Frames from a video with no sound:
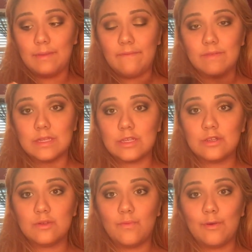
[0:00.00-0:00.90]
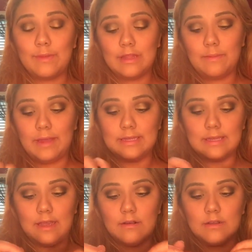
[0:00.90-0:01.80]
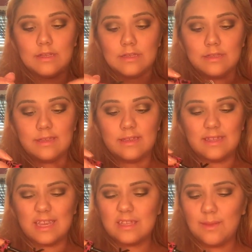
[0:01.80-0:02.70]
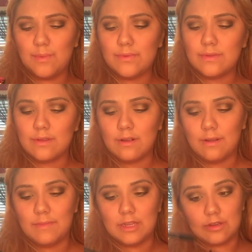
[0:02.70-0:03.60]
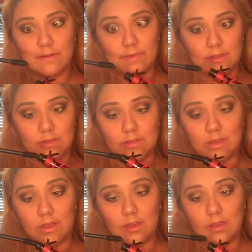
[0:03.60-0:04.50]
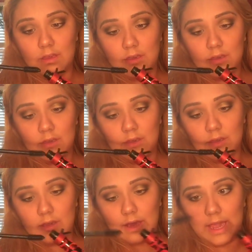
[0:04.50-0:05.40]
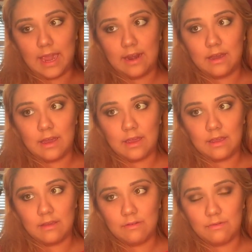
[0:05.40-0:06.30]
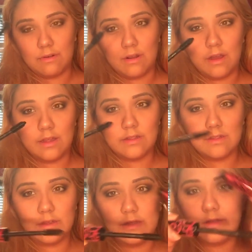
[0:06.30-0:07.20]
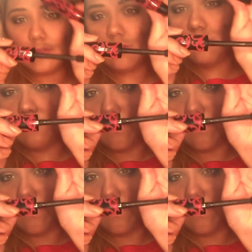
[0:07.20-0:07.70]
my Physicians Formula mascara. This is the Sexy Booster. I'm not sure if this is the cat eye or not. It's sort of